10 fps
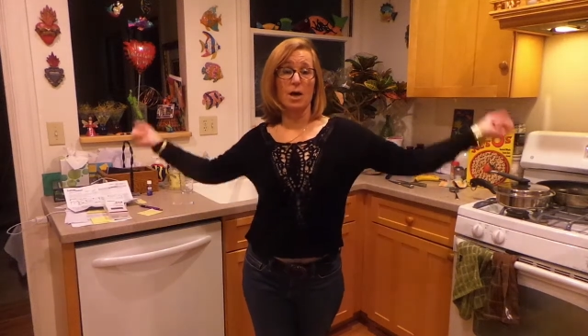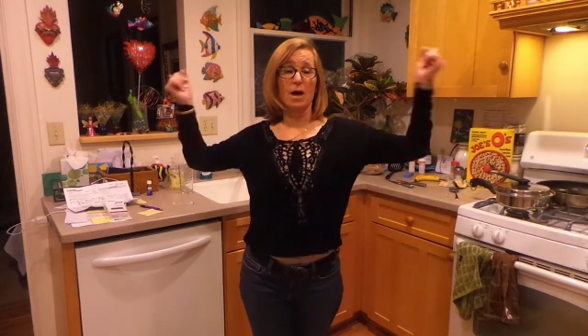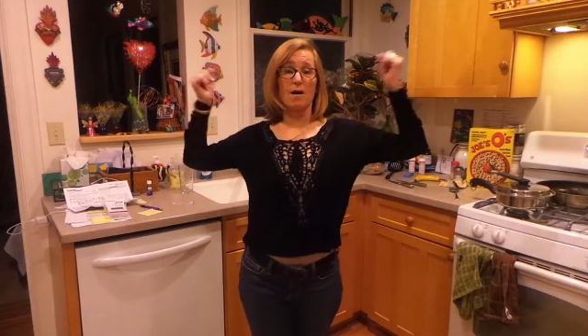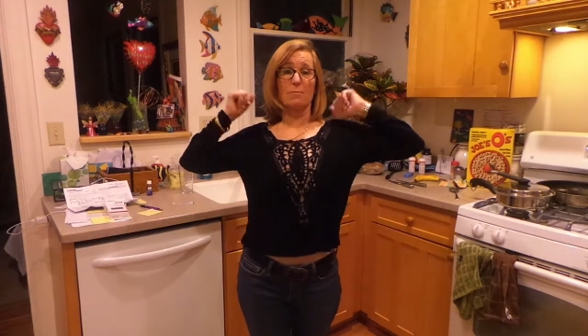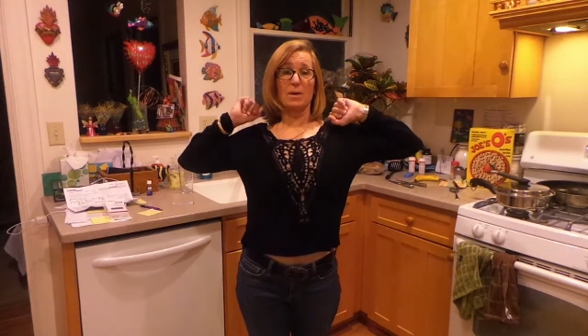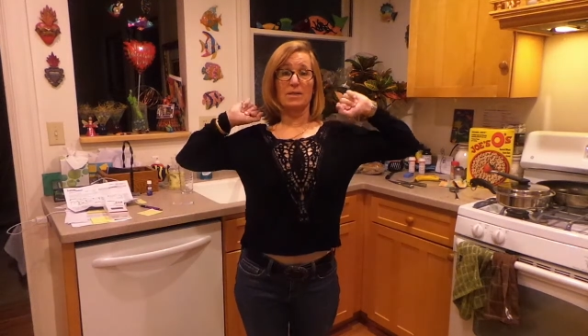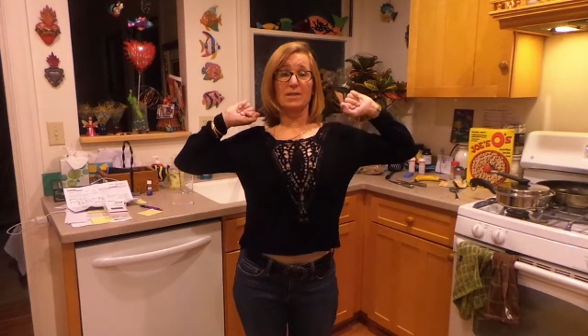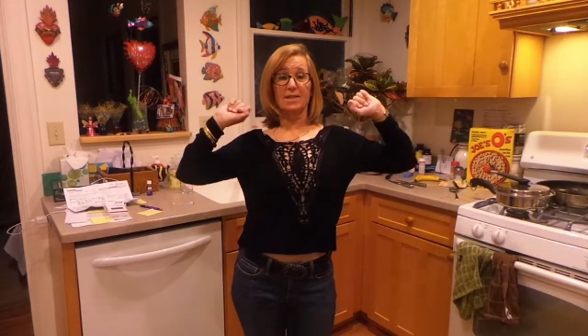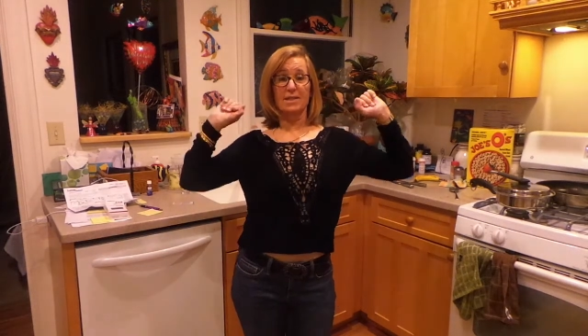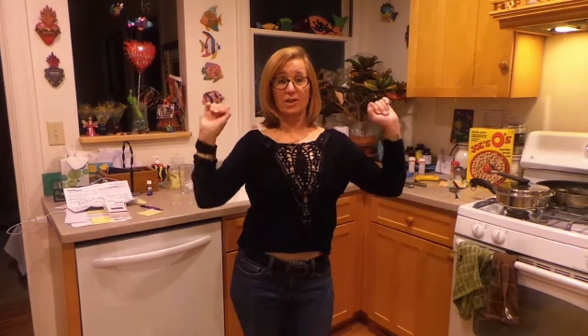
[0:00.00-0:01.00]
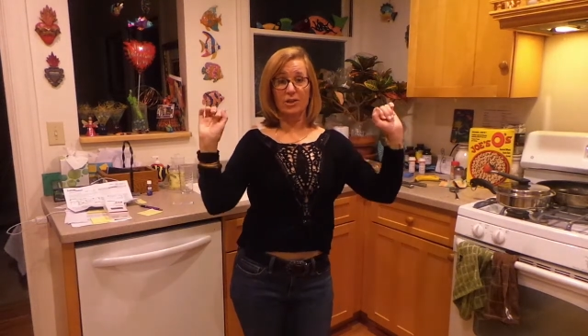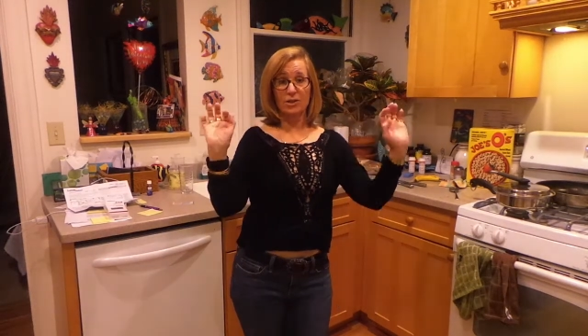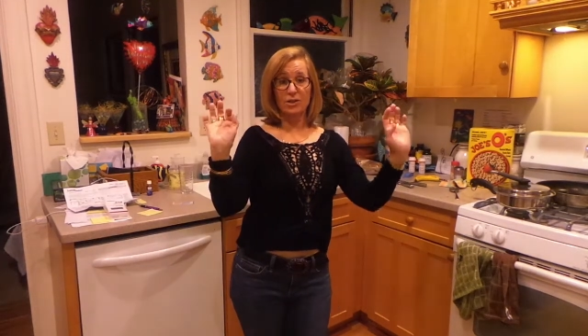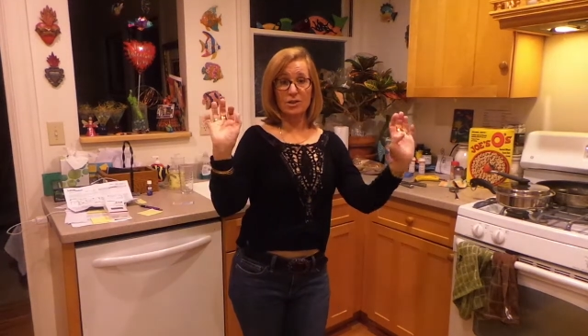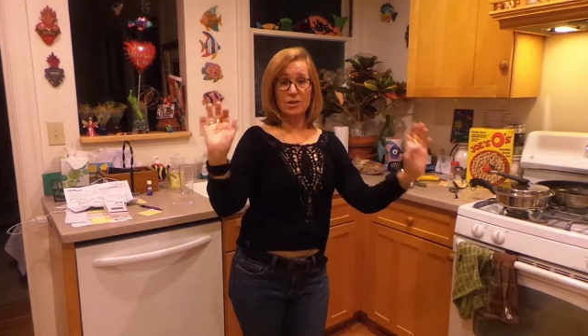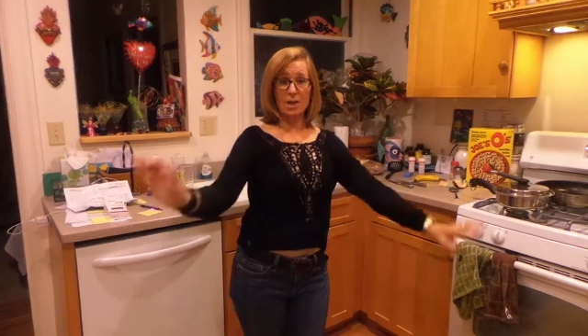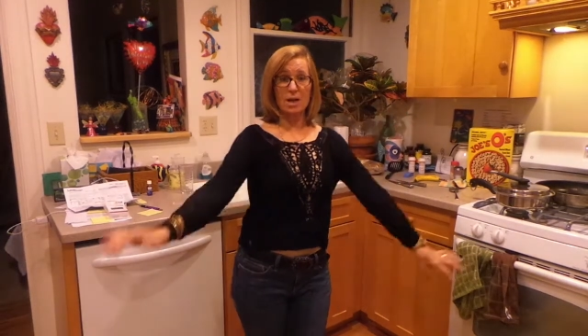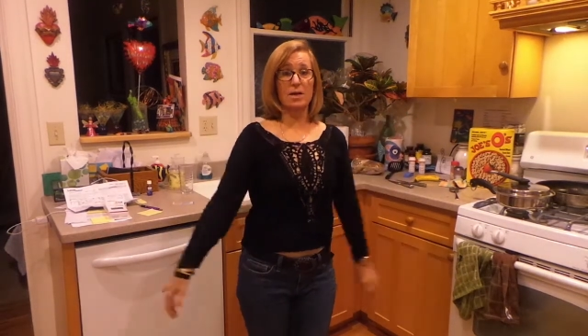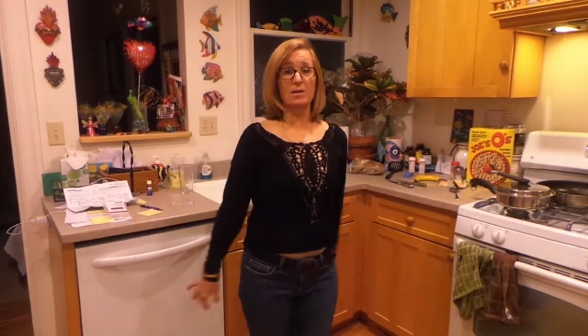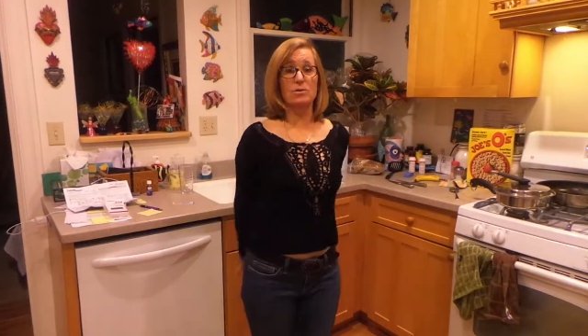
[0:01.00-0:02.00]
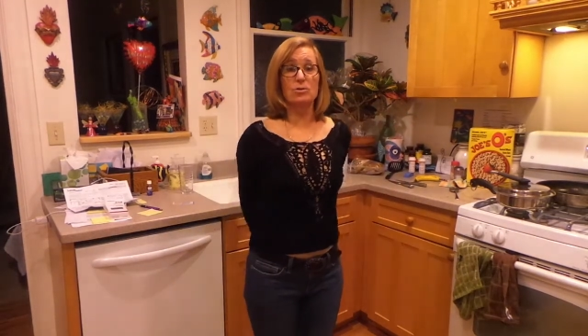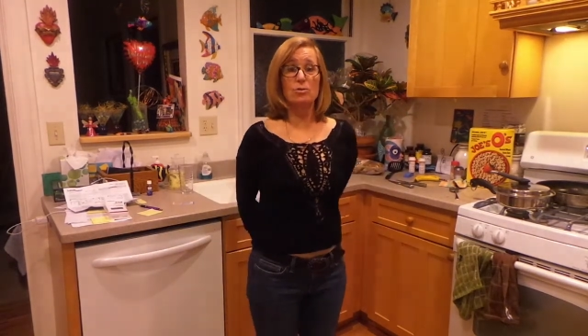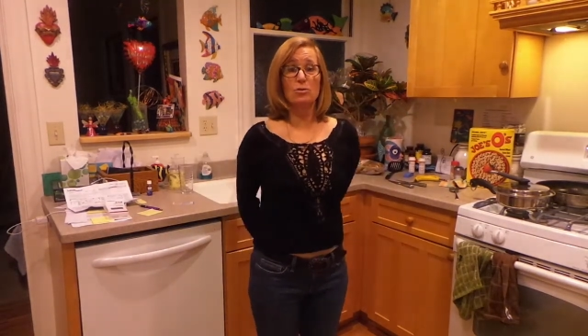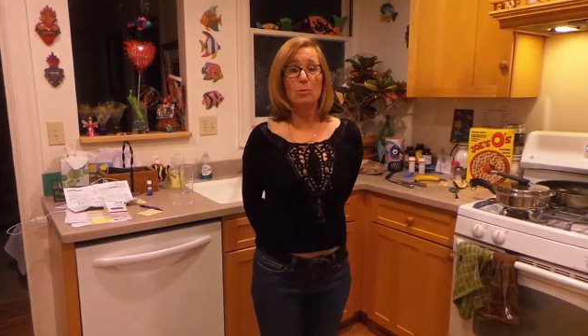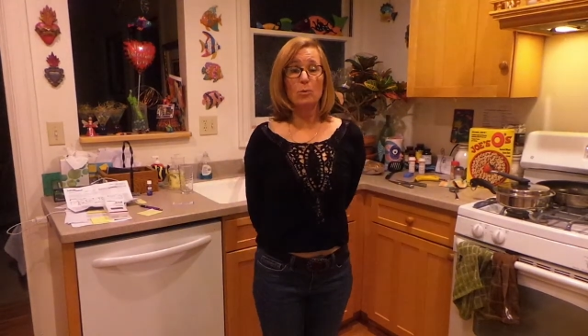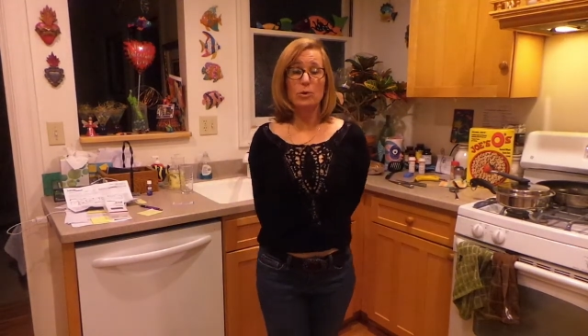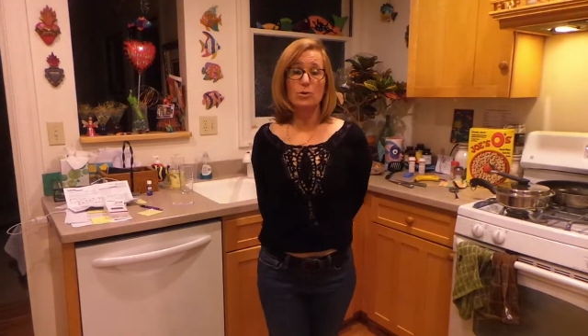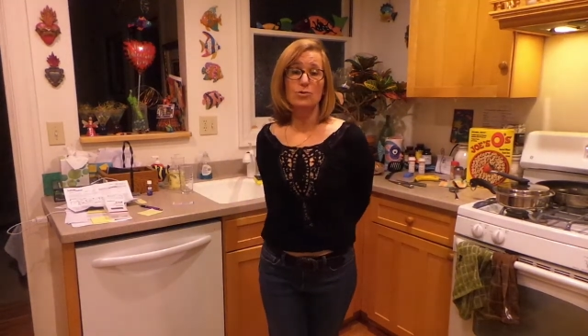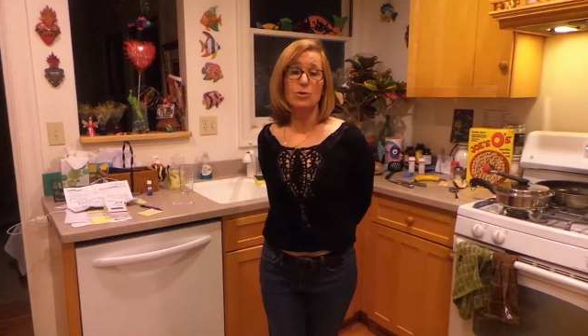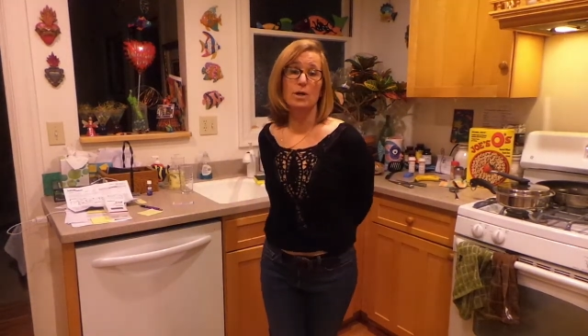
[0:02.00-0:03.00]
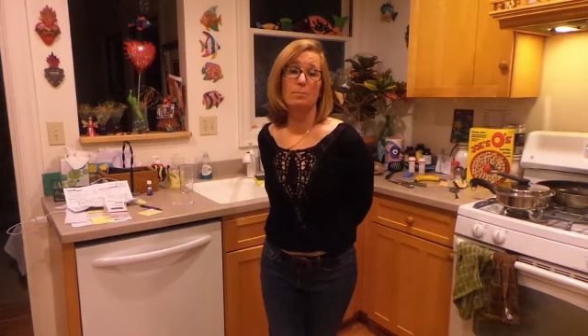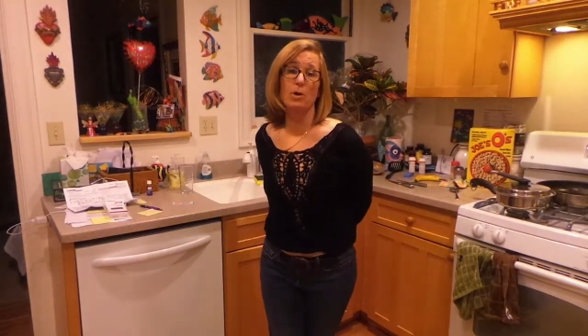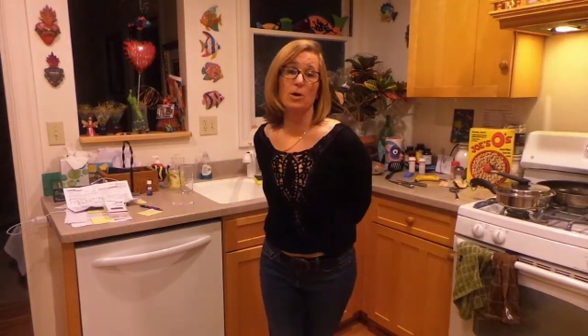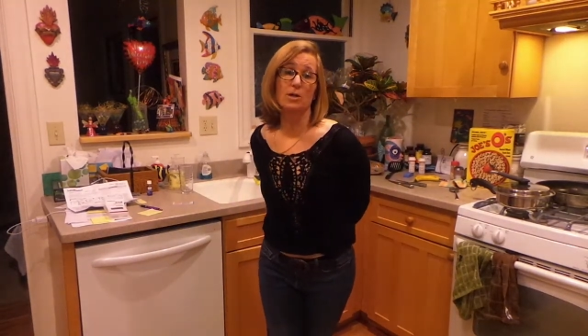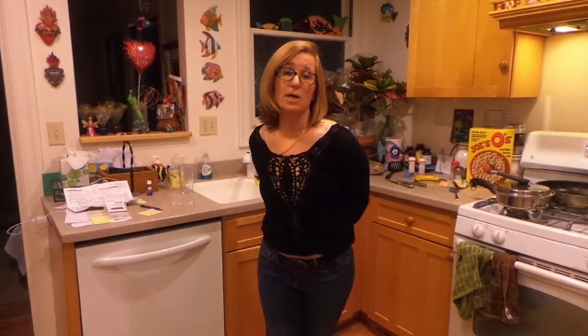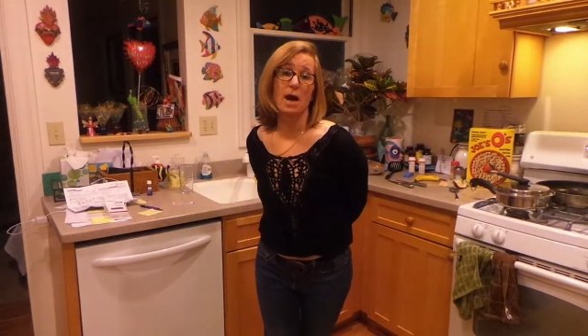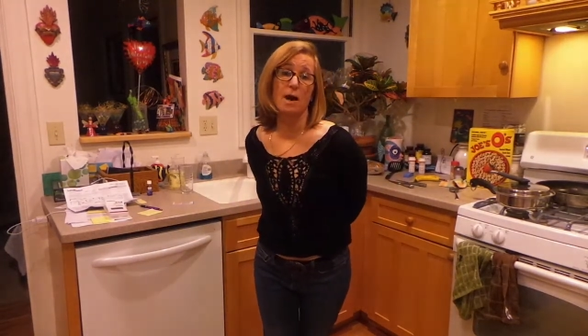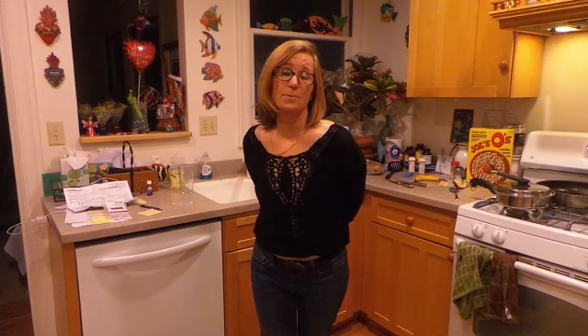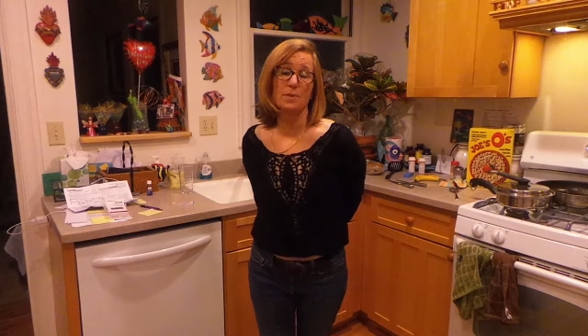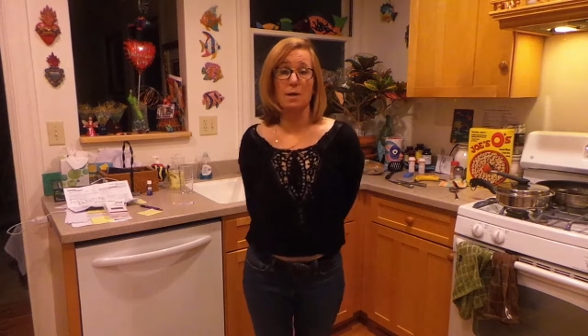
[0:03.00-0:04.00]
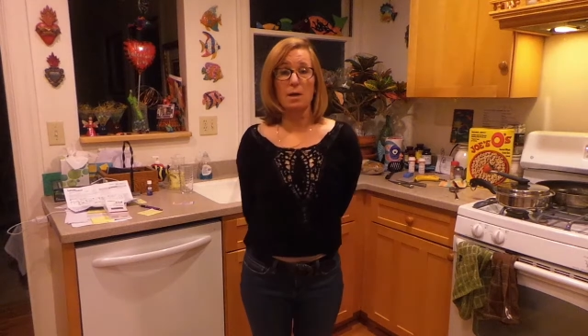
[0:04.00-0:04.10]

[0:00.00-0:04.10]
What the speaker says: I have my stickers and two more trademarked apps